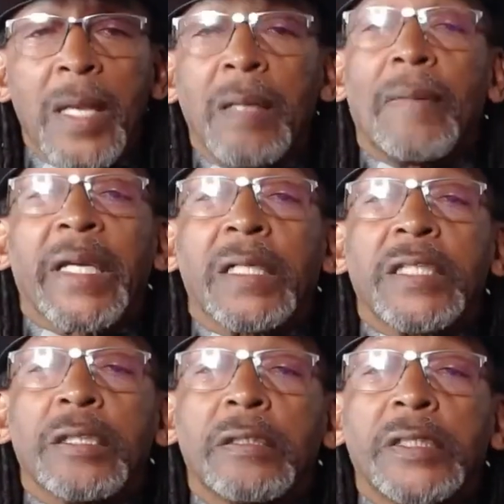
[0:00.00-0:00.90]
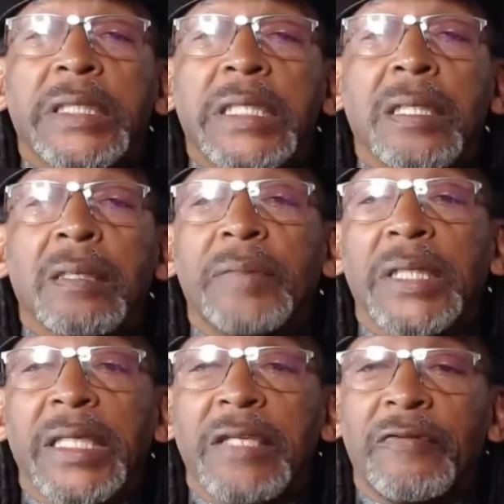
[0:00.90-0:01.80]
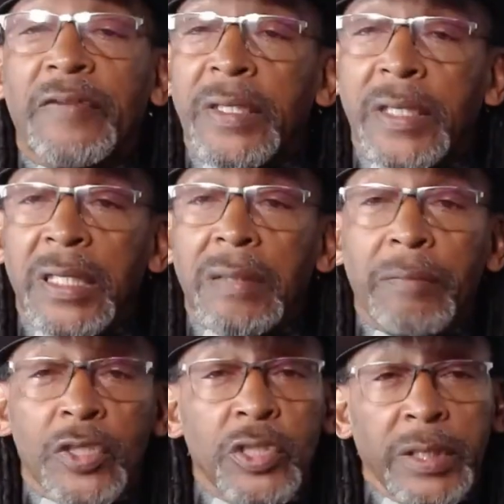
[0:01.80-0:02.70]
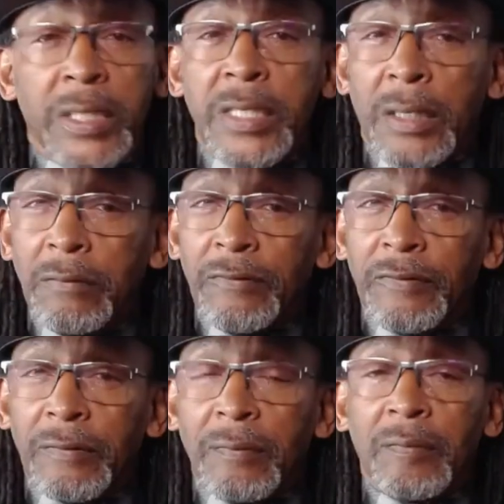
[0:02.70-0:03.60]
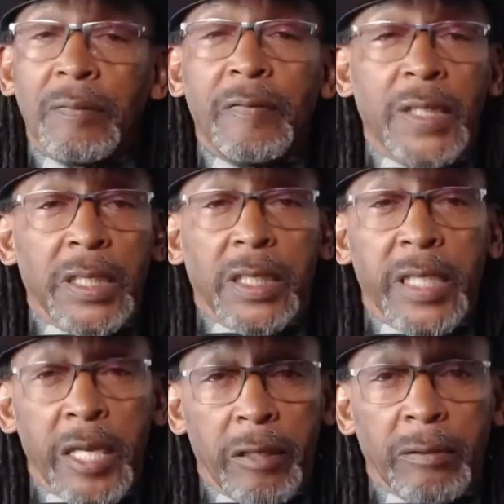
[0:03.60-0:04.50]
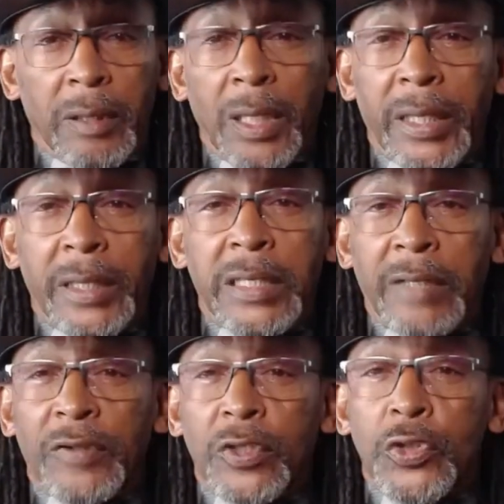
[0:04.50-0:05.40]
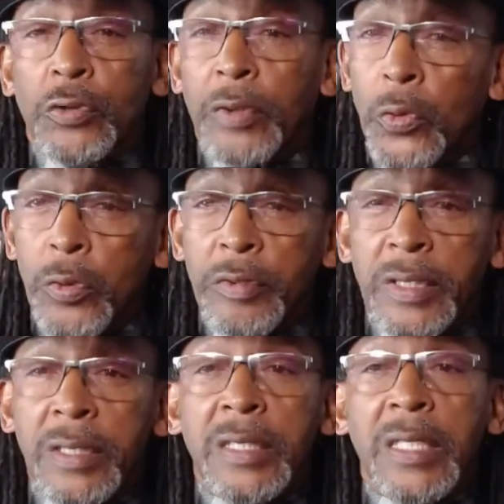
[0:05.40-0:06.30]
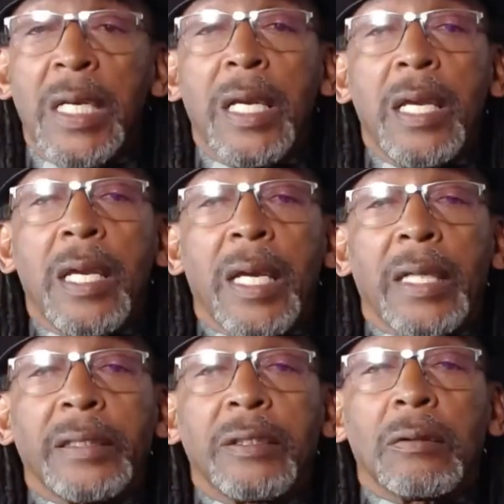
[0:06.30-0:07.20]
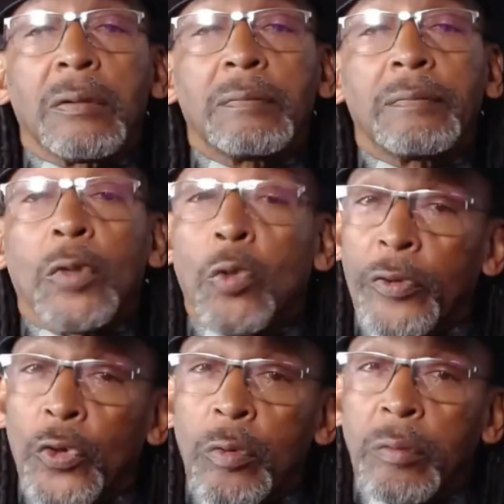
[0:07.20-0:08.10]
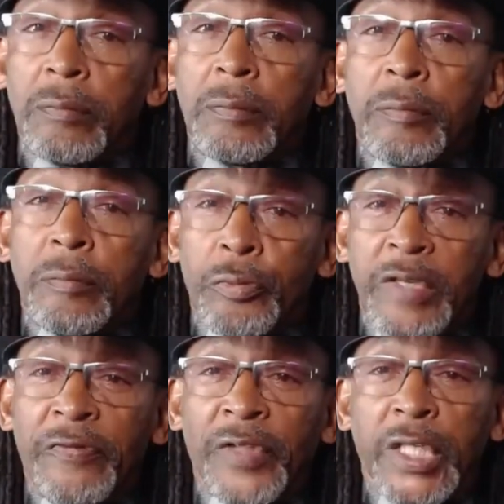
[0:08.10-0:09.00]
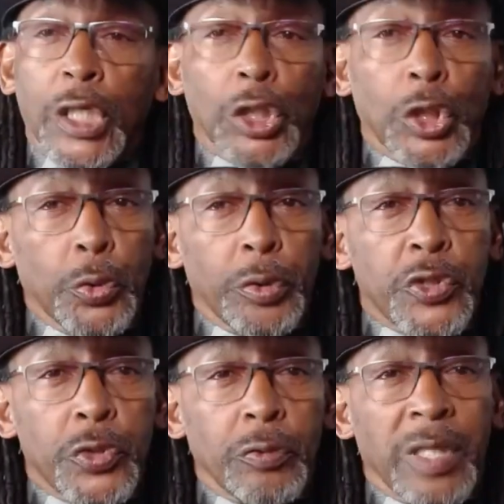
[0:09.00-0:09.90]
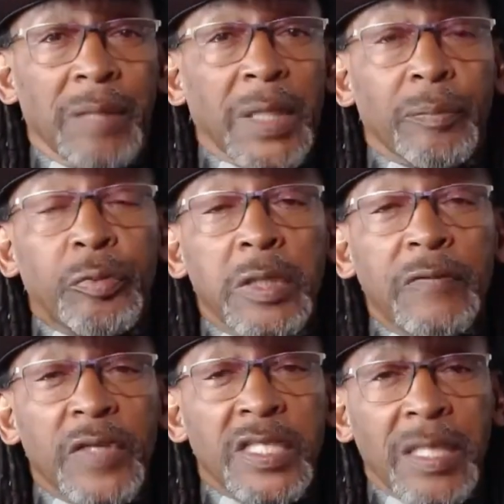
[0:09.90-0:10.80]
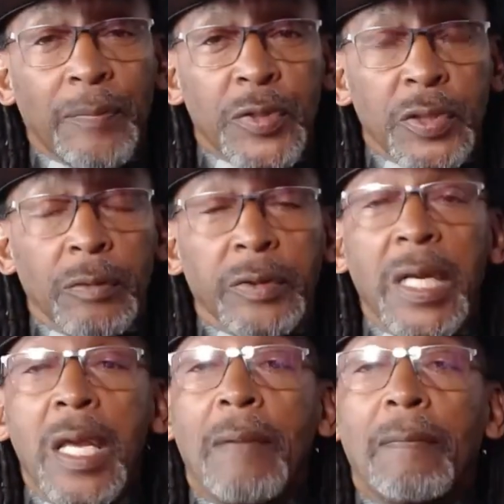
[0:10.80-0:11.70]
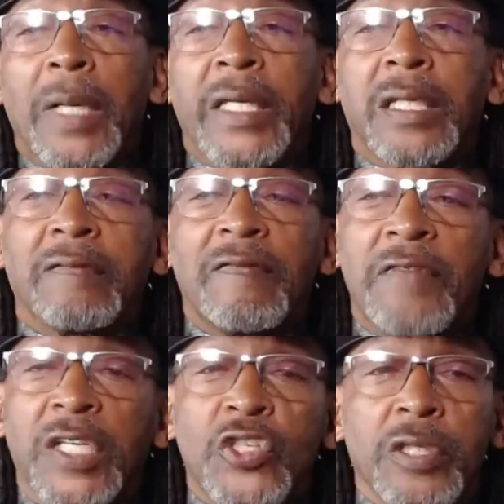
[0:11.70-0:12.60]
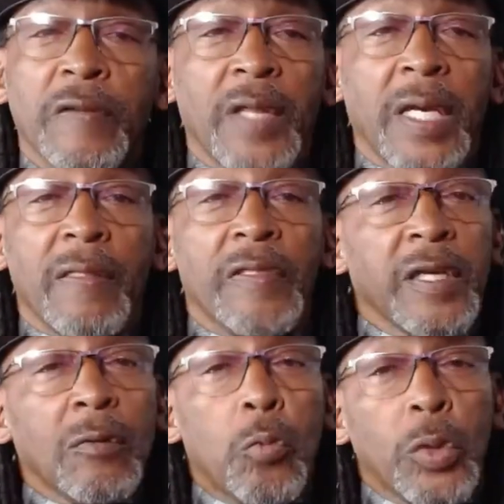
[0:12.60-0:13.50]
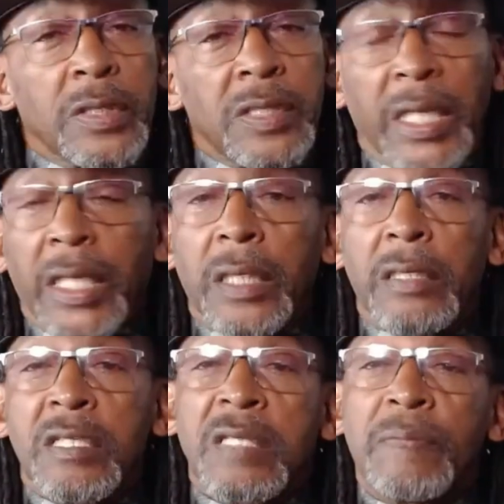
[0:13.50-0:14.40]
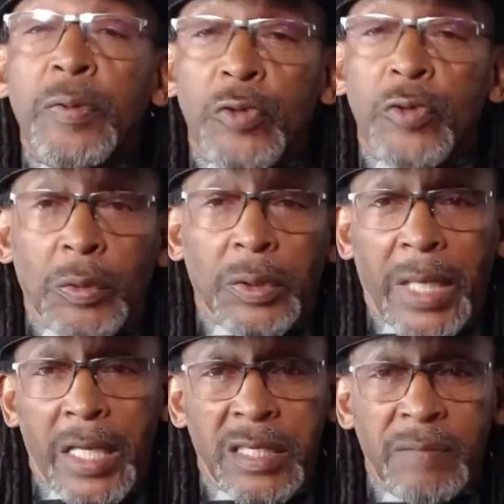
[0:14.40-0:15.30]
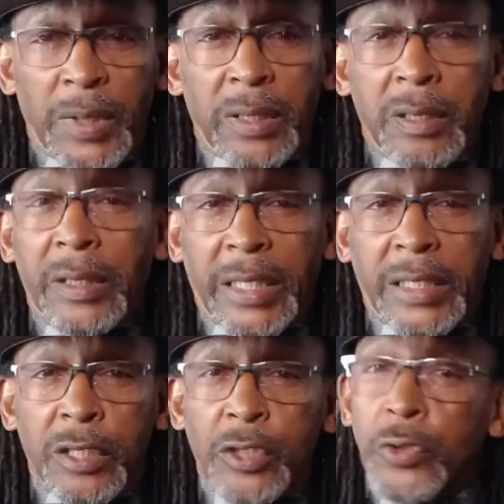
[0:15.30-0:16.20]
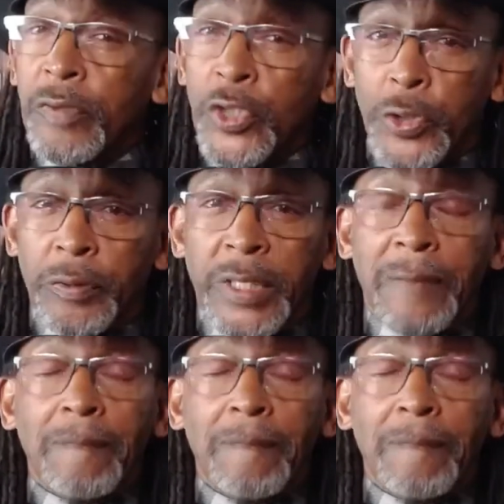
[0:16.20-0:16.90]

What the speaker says: My unyielding belief in the mission itself, the care I had given to the horses, and although briefly alluded to in my previous episode, my conviction that there was a spiritual aspect connected to the journey.